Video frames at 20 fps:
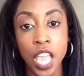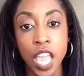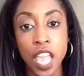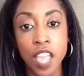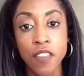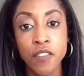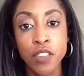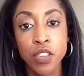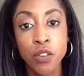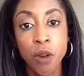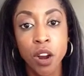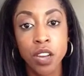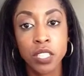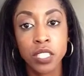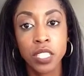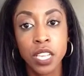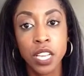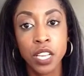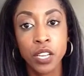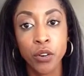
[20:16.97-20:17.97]
If you are
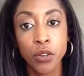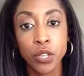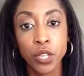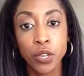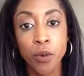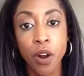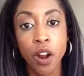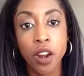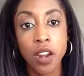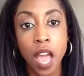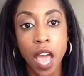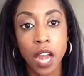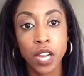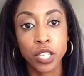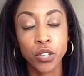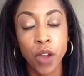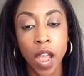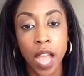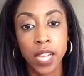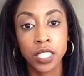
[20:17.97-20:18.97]
single, you are not
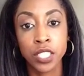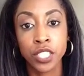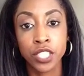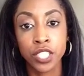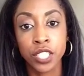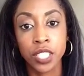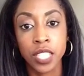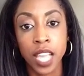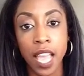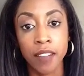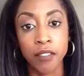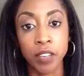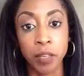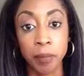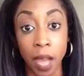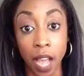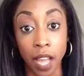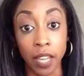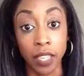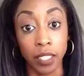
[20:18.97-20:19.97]
attracted to just
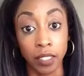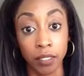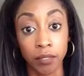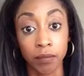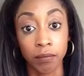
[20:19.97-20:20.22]
everybody.